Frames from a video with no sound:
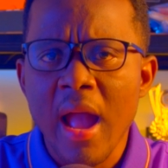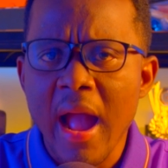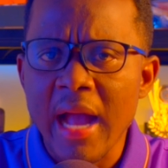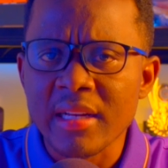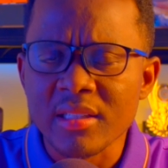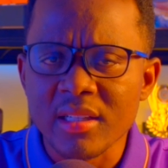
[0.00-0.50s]

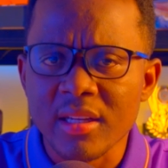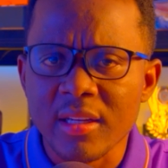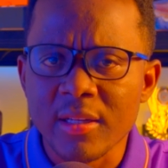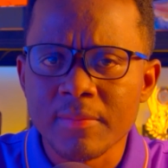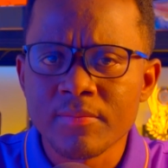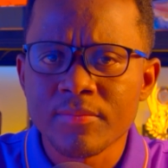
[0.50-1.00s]
And
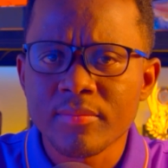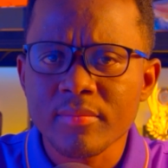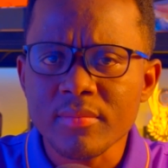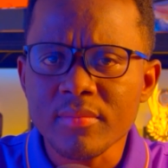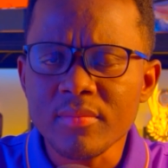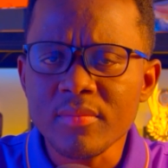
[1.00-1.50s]
uh,
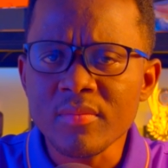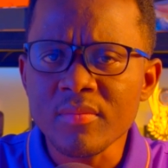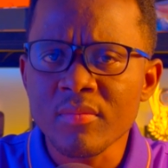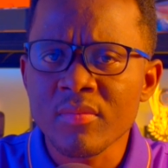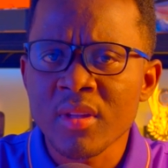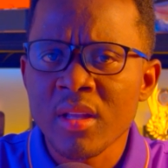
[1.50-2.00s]

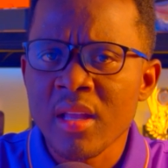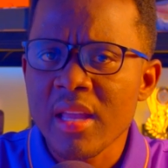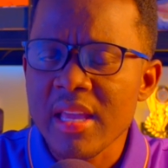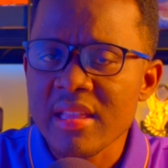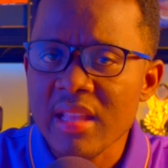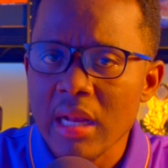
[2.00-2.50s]

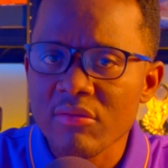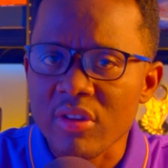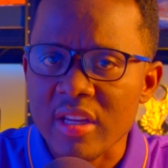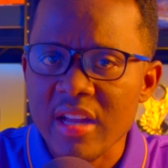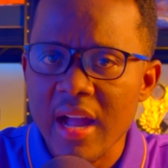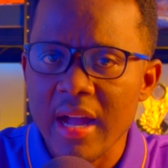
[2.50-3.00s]
in that
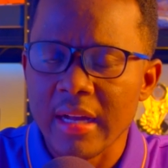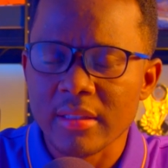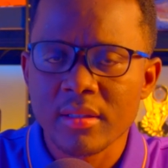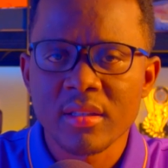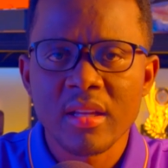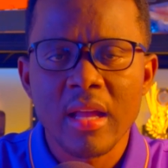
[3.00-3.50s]
regard,
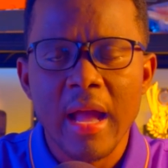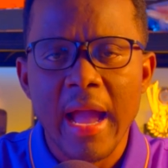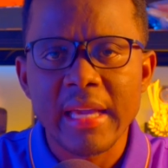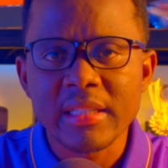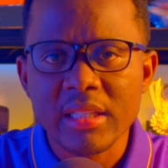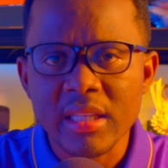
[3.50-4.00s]

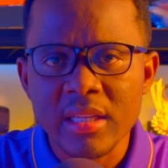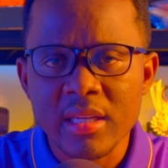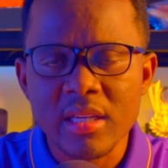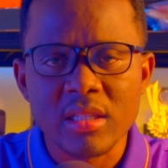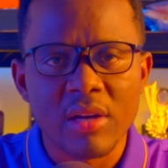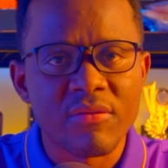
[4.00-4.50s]
I think
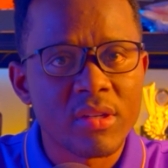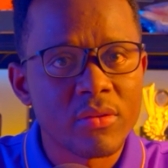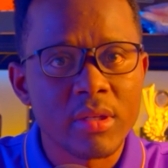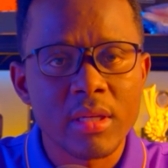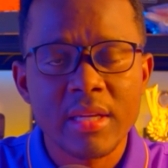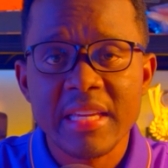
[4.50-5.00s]
he's a
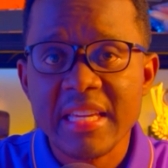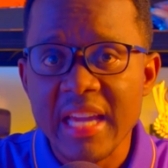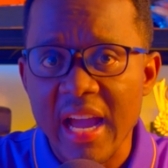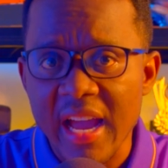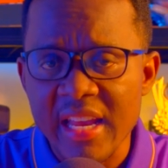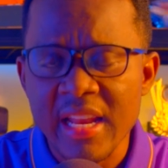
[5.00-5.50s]
very
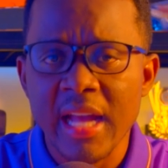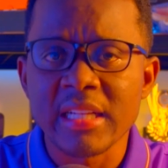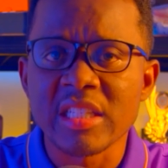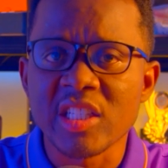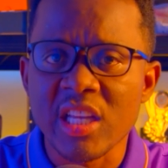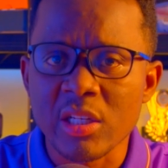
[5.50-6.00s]
kind
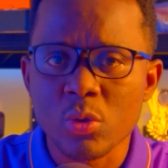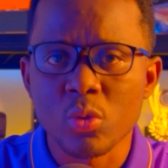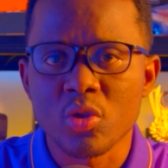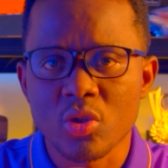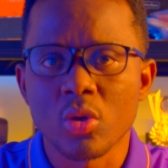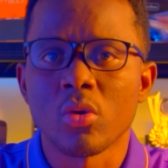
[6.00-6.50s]
and gentle
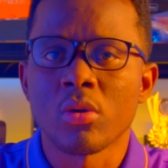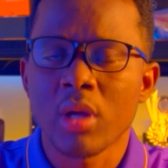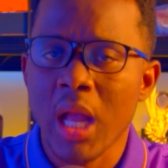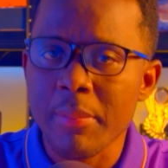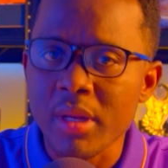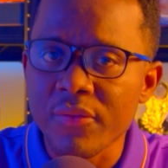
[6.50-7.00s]
soul.
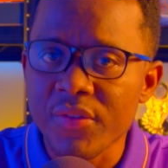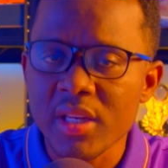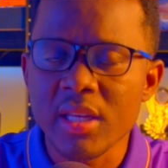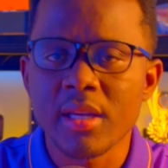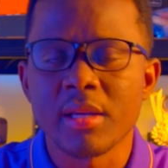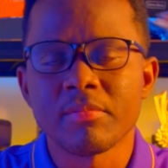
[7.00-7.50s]
I mean,
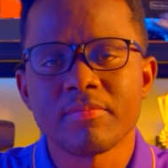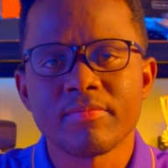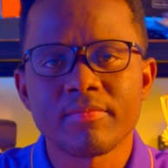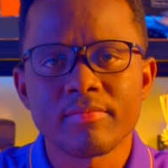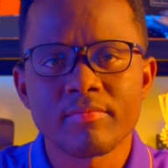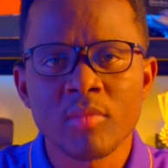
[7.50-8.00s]
VDM.
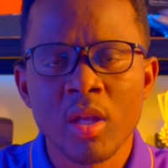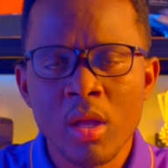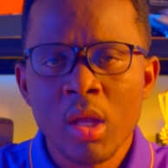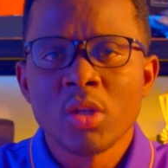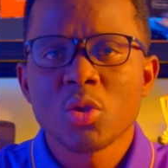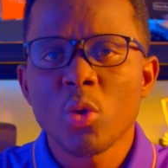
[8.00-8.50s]

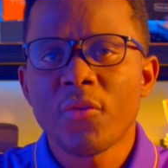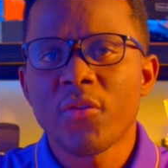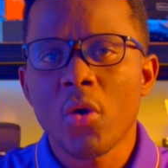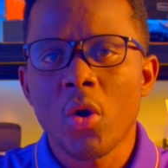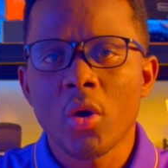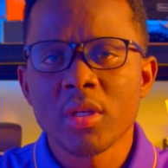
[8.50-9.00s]
So
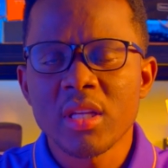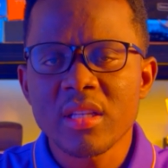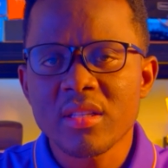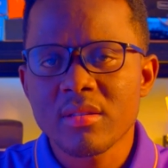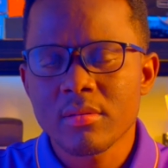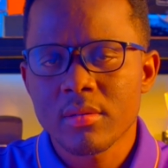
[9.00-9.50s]
for
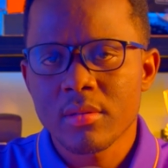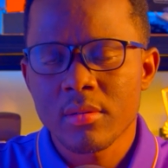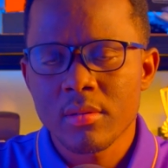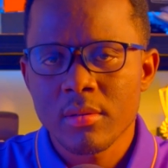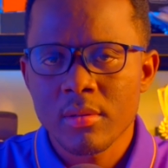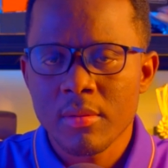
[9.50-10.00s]
this
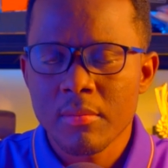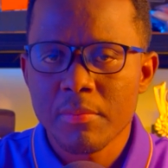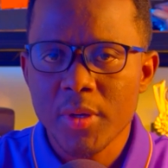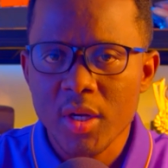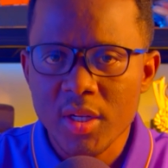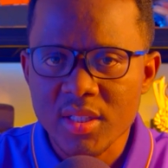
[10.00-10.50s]

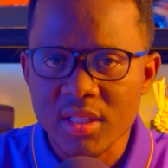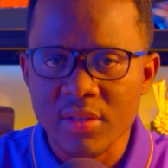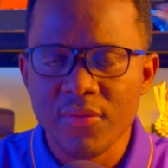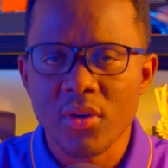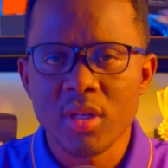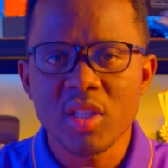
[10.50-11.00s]
person,
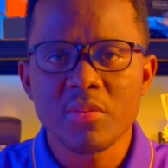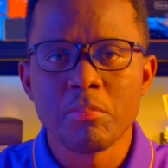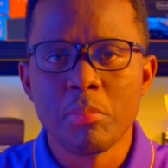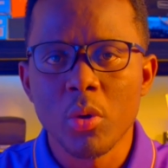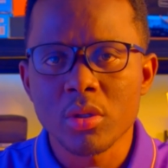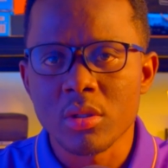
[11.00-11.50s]
for this
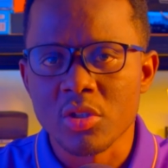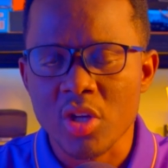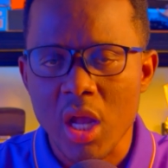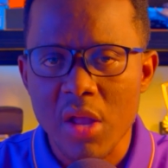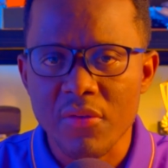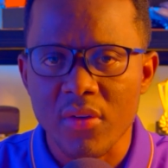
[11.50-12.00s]
Bolt
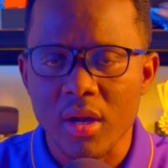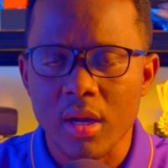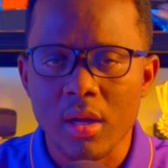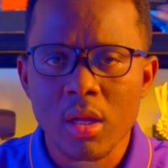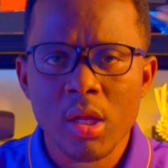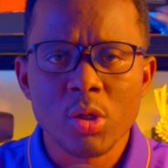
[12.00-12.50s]

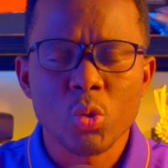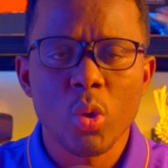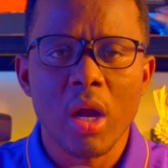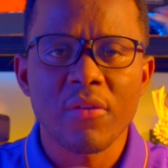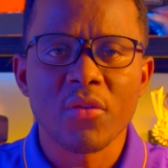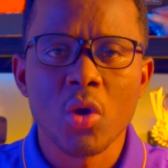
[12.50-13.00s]
driver to
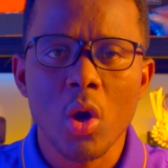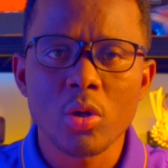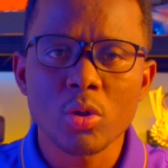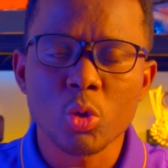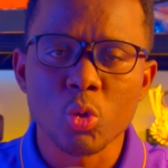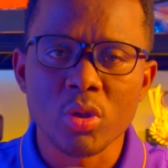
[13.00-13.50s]
have
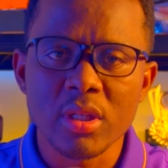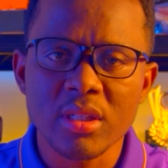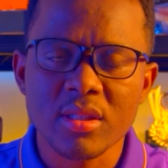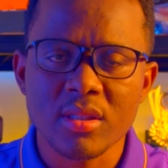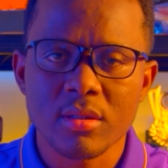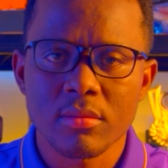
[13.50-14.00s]
gone to
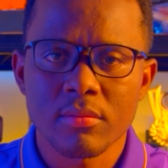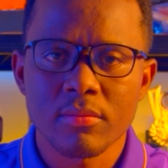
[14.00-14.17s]
this